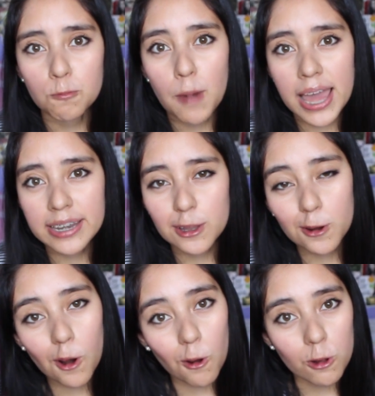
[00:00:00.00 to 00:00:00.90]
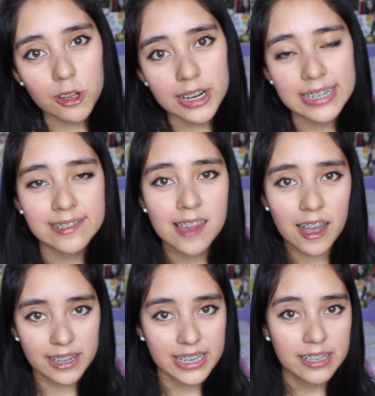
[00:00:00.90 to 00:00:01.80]
when you're older, it's
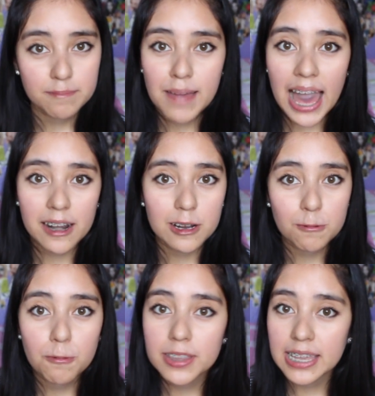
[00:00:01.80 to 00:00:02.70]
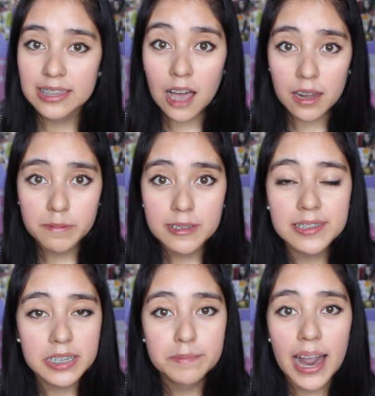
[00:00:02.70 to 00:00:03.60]
not gonna matter what they thought of you.
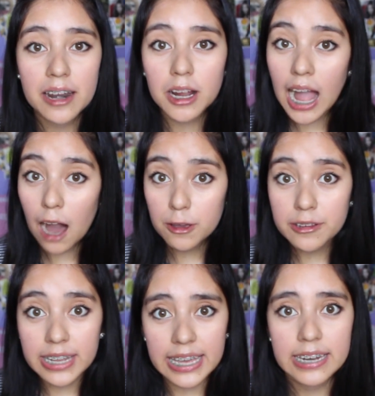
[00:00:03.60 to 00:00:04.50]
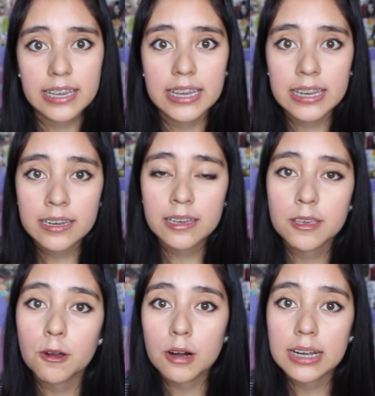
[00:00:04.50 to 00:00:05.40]
It's gonna matter how you did in
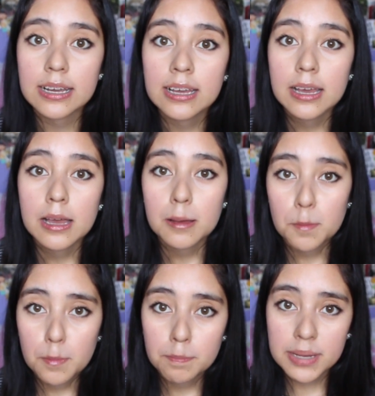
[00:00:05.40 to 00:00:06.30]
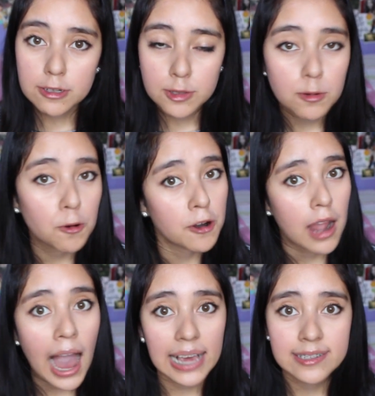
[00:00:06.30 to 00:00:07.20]
your middle school
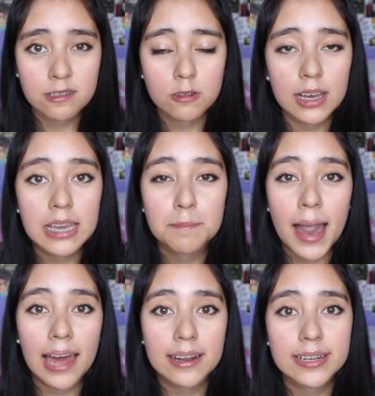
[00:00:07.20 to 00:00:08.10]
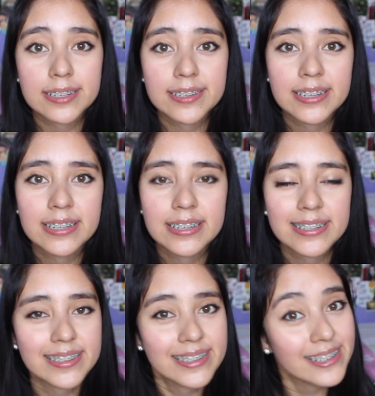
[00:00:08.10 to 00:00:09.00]
or high school. It matters.
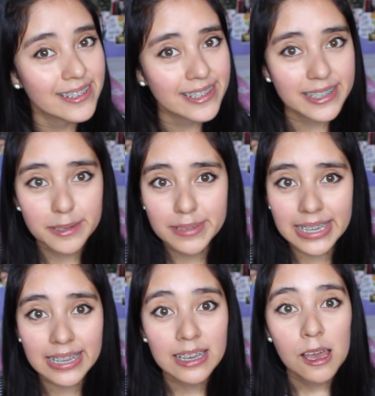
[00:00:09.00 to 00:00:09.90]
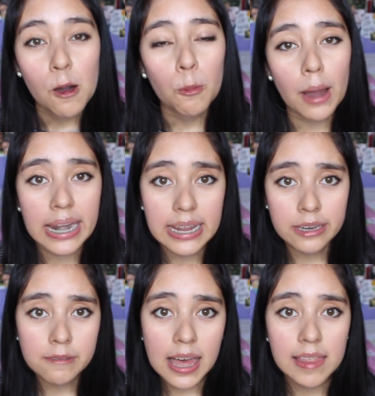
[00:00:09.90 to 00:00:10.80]
So you're gonna be like, why did
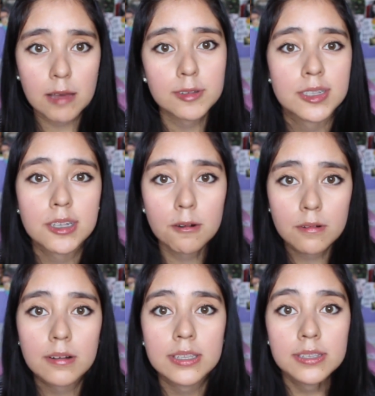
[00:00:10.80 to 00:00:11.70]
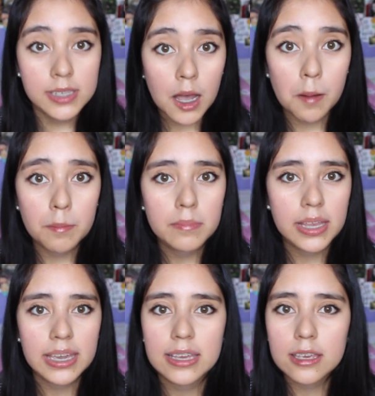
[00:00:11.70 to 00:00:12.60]
I do that? That was so dumb.
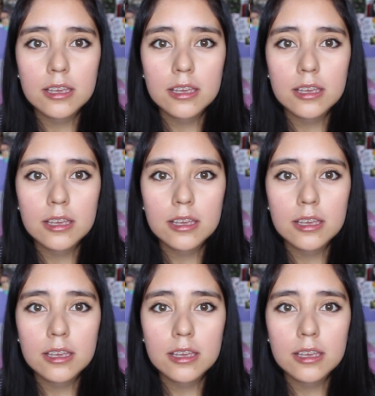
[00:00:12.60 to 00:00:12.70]
Like,